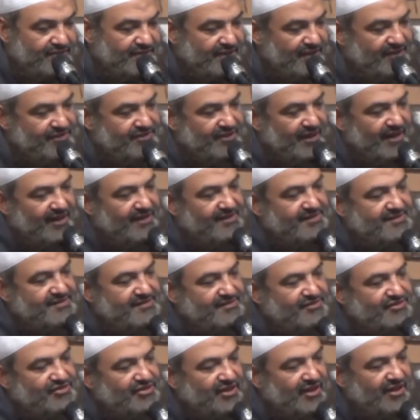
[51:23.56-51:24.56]
See, Shaykh
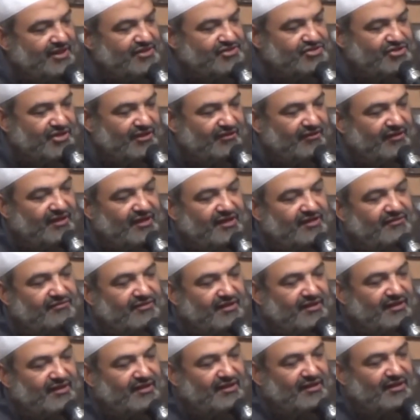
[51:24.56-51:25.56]

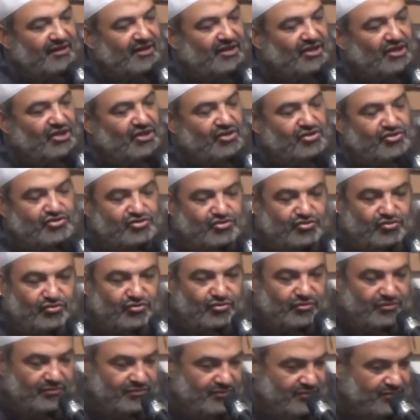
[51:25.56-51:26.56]
Al-Shinqiti, he used
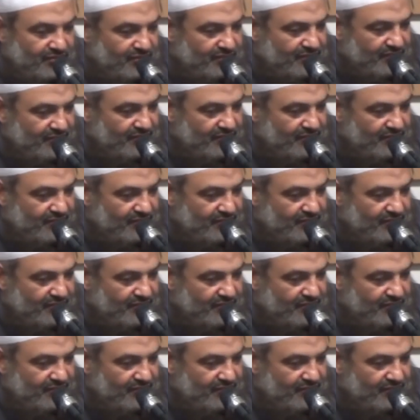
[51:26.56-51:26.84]
to,